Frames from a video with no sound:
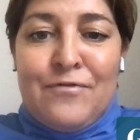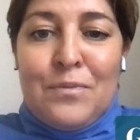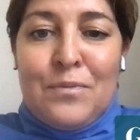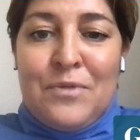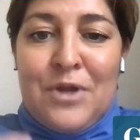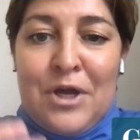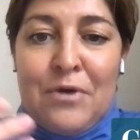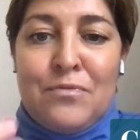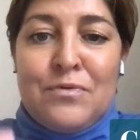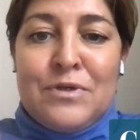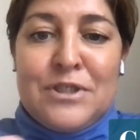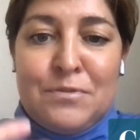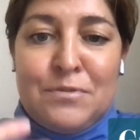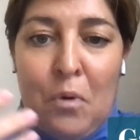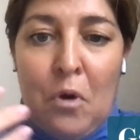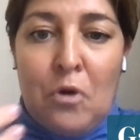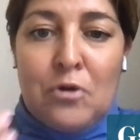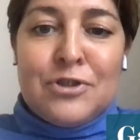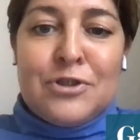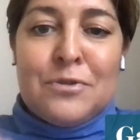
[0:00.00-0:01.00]
from their
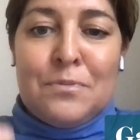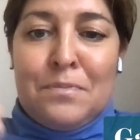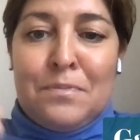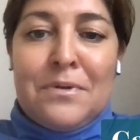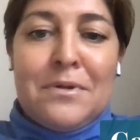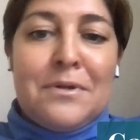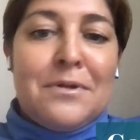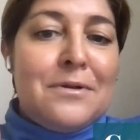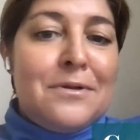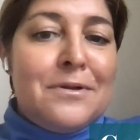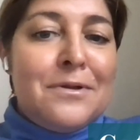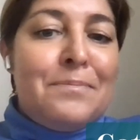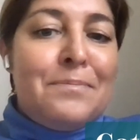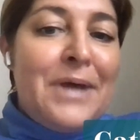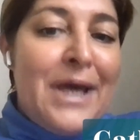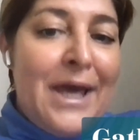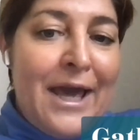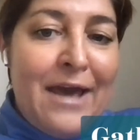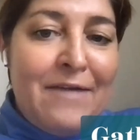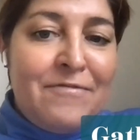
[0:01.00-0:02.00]
responsible
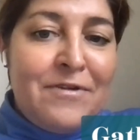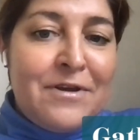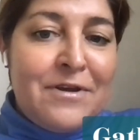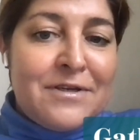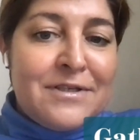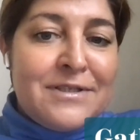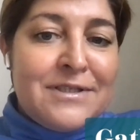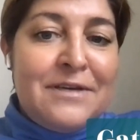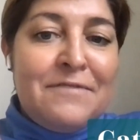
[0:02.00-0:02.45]
behaviors.